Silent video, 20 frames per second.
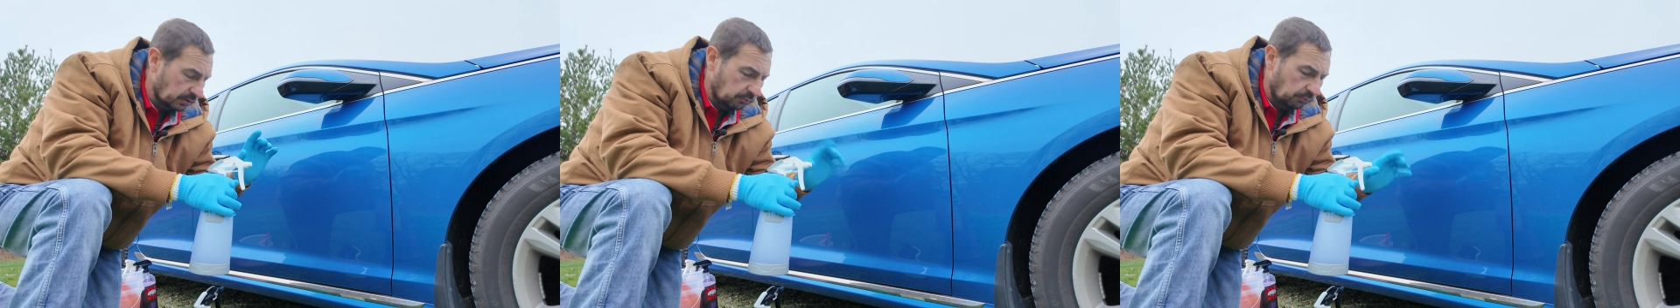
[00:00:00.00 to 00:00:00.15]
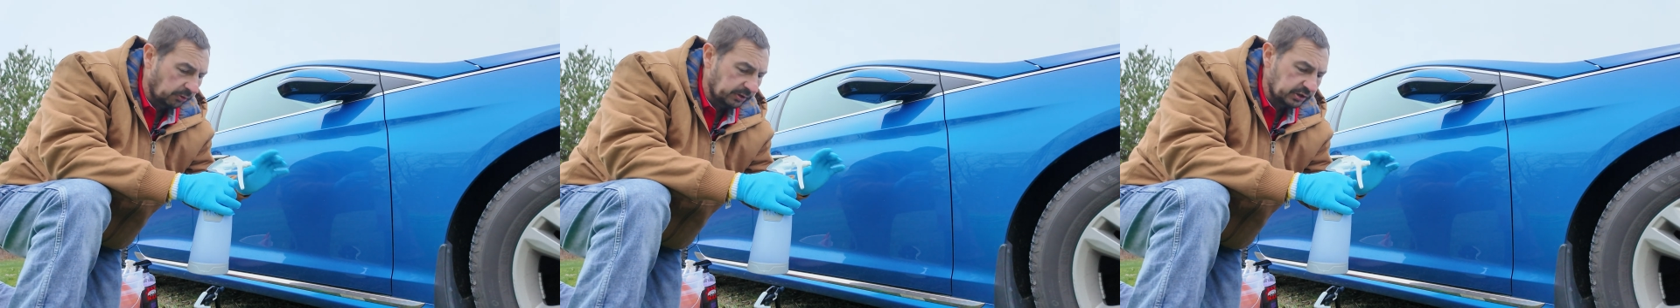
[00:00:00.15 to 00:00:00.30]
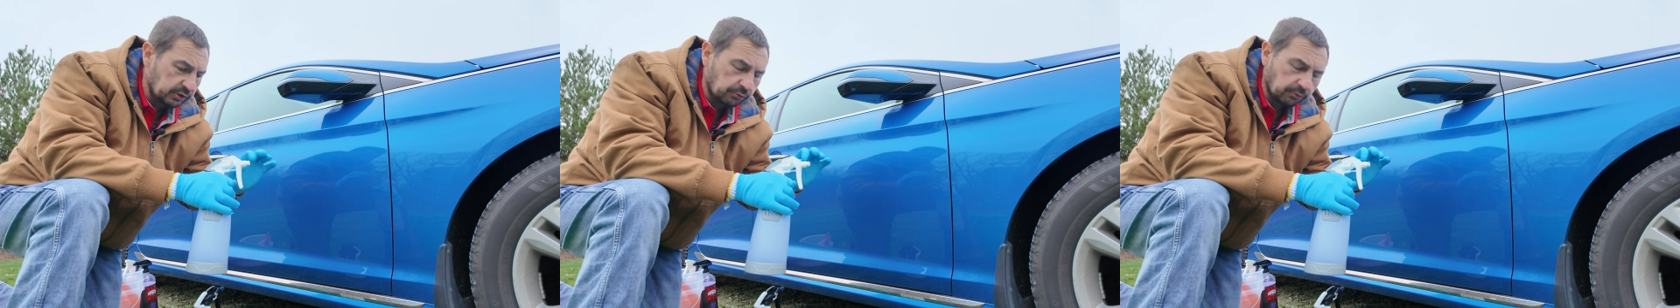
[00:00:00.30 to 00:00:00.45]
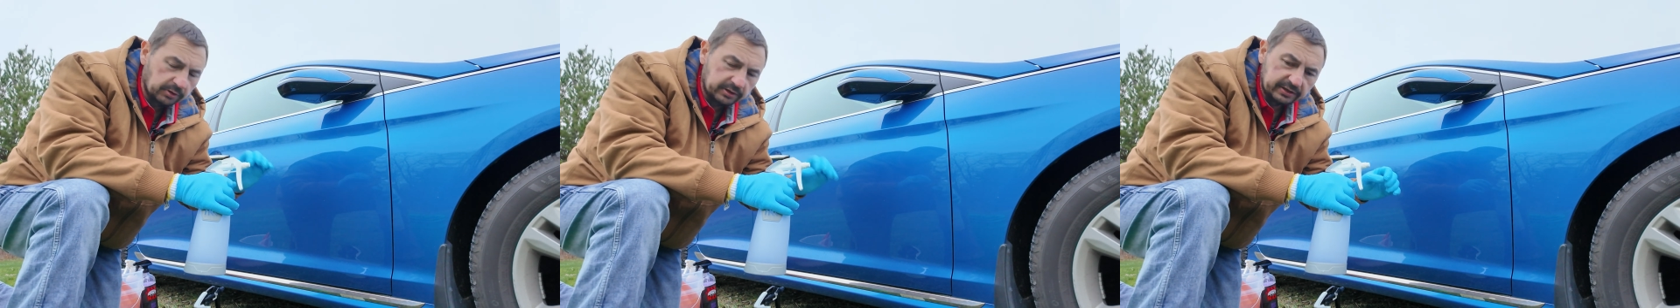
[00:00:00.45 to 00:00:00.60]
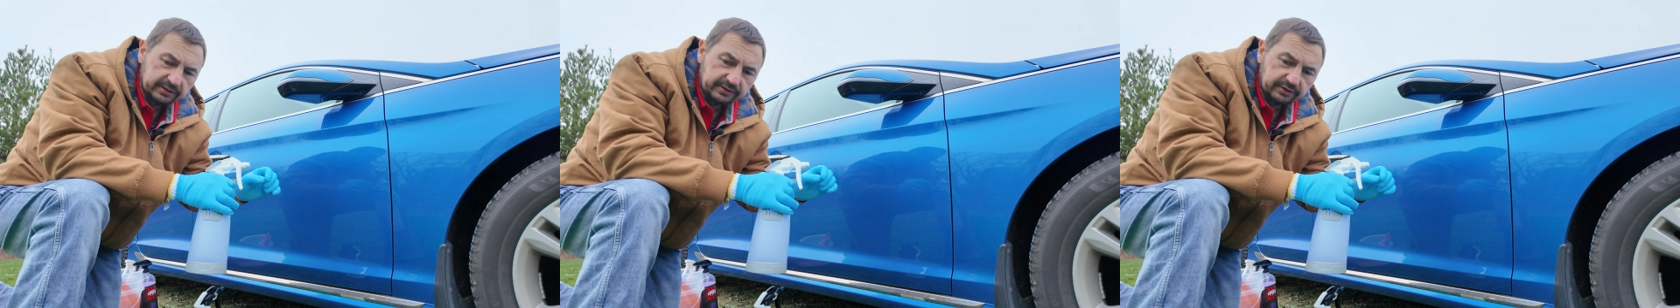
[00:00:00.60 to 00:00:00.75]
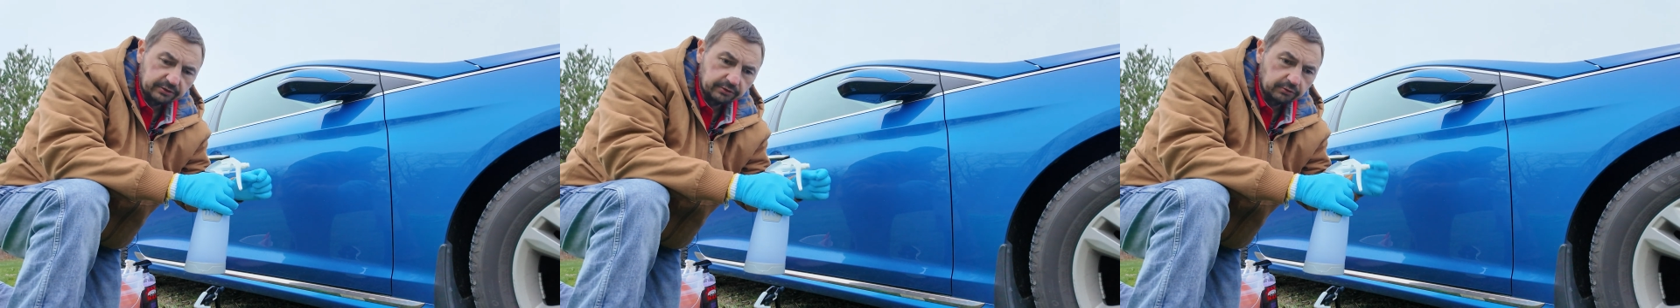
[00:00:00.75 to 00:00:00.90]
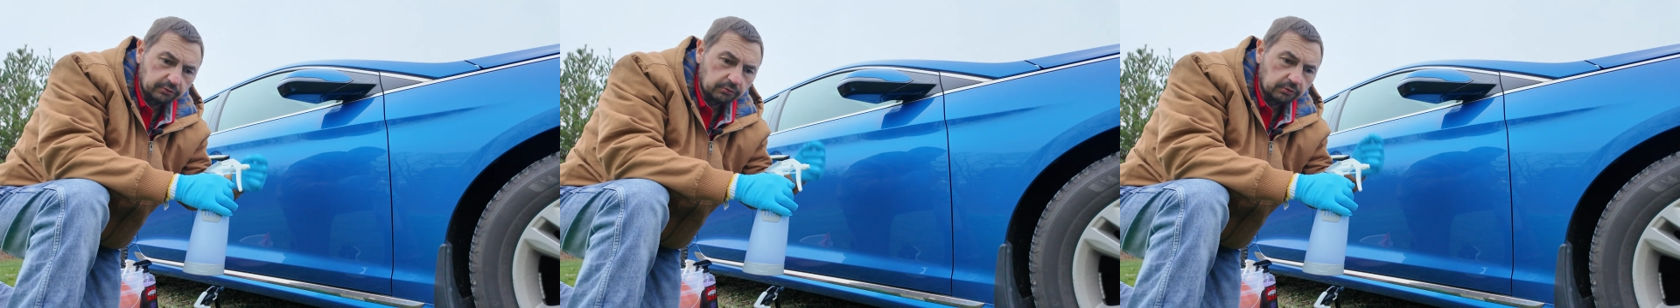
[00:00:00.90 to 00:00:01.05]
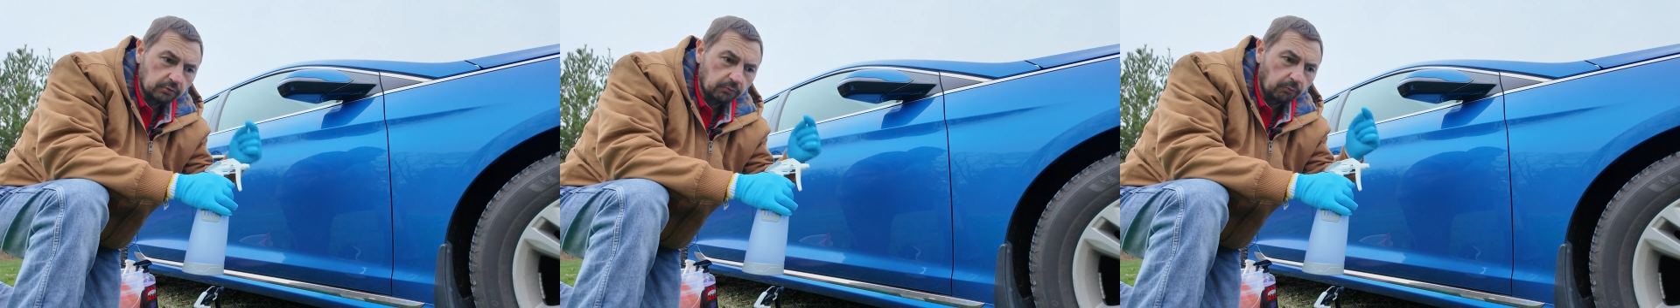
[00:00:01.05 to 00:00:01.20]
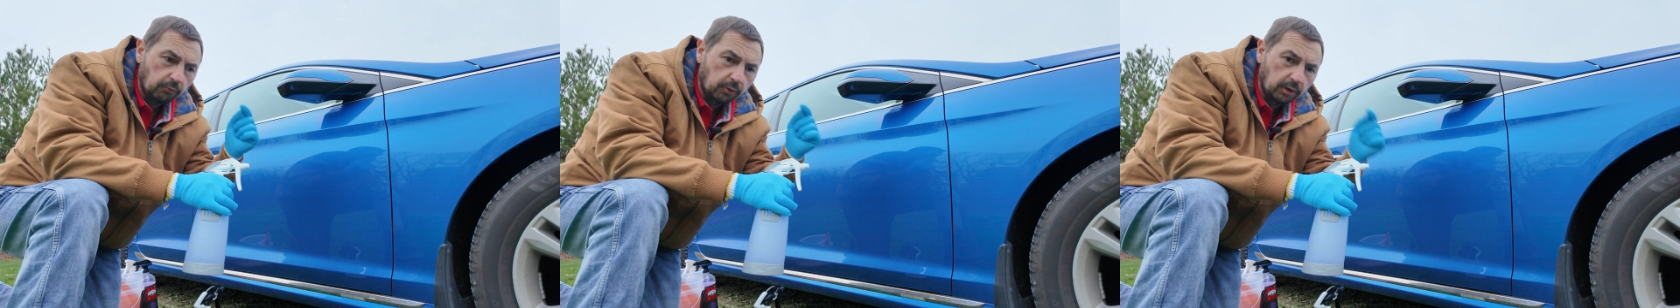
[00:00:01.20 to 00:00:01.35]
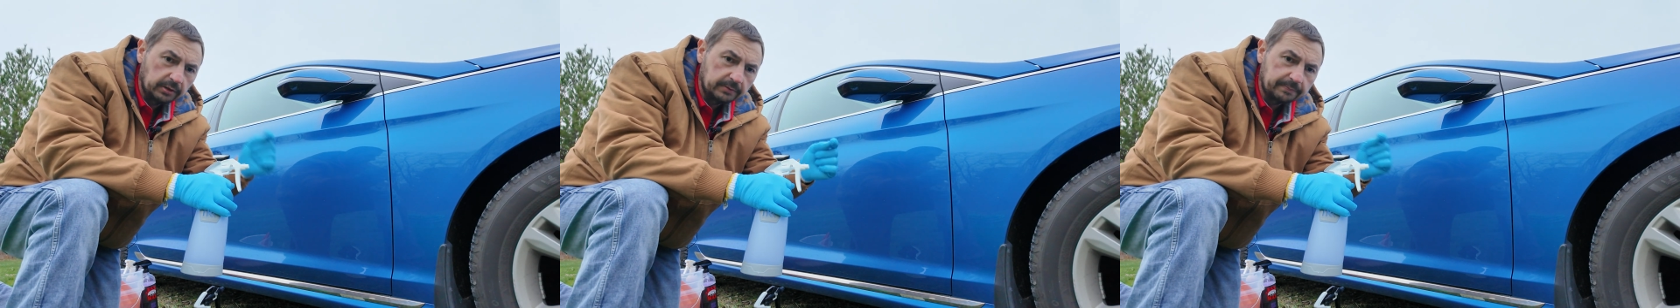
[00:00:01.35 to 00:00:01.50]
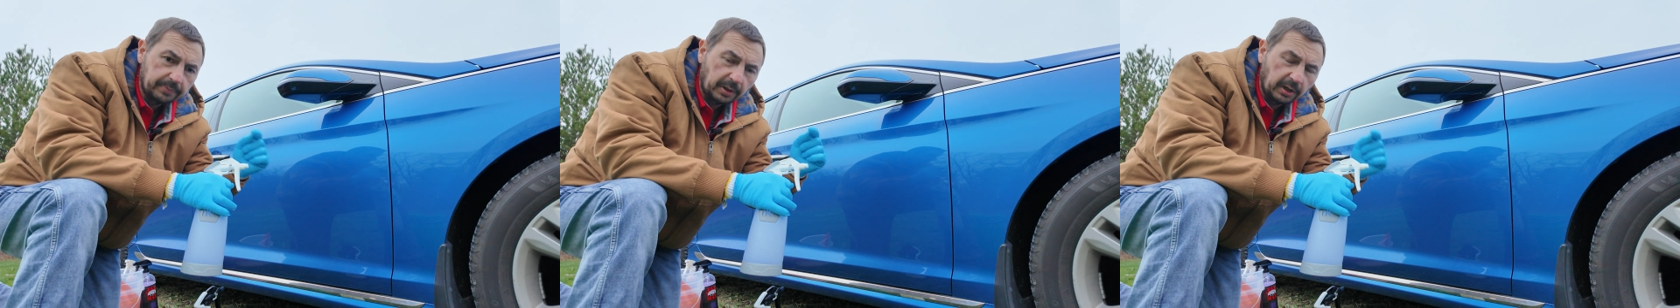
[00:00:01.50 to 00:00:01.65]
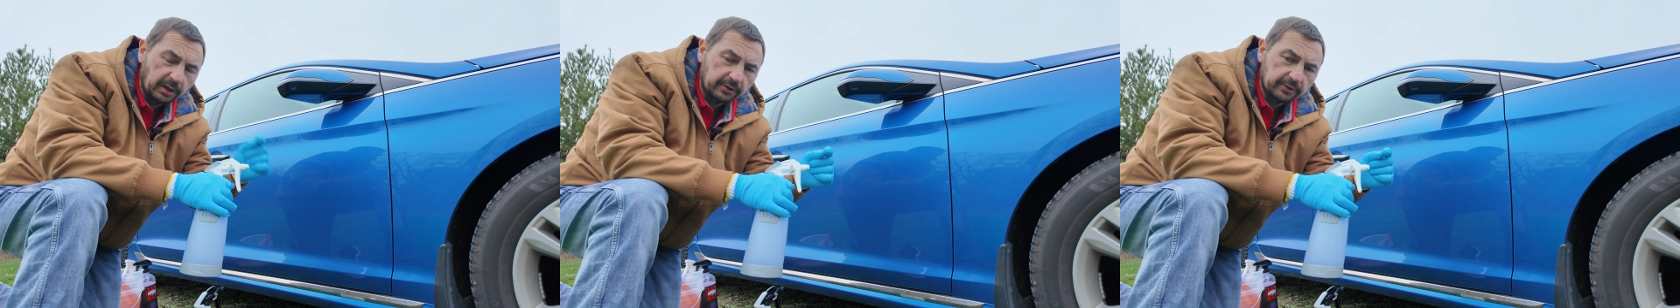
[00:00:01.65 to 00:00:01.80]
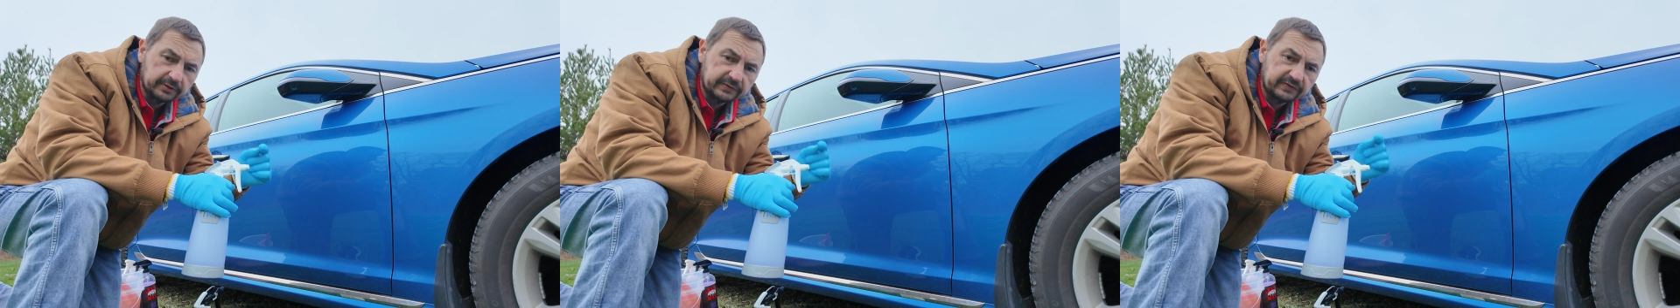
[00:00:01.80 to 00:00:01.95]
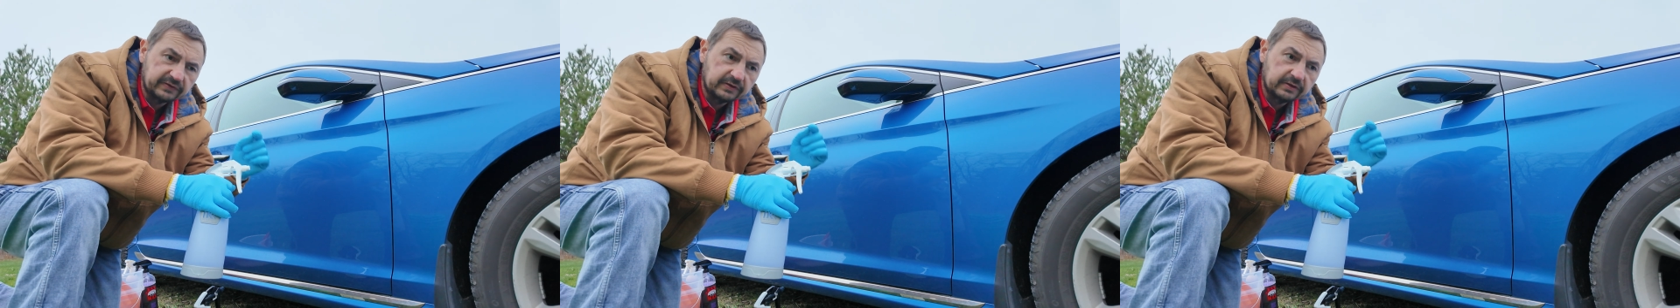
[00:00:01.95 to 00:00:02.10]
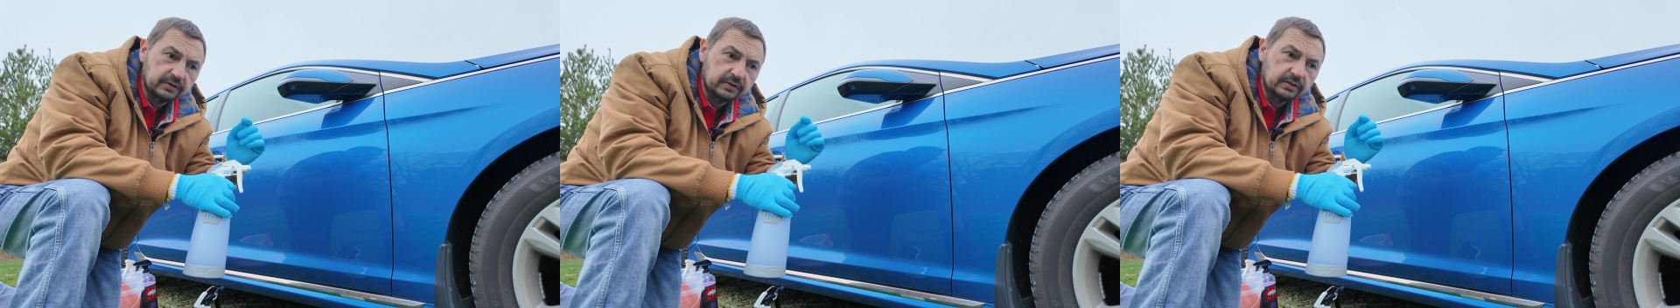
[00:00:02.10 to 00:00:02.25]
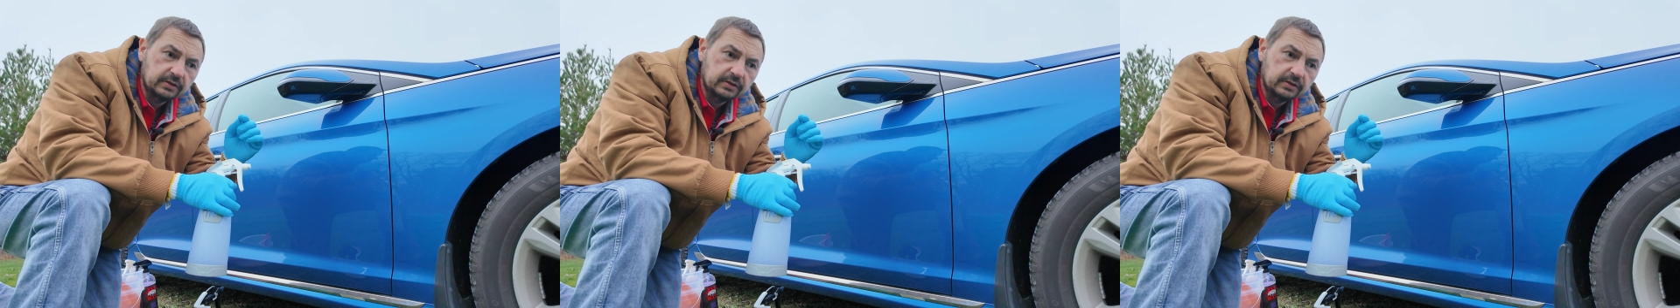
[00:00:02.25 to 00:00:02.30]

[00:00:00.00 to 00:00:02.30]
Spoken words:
what you want to do, 1 part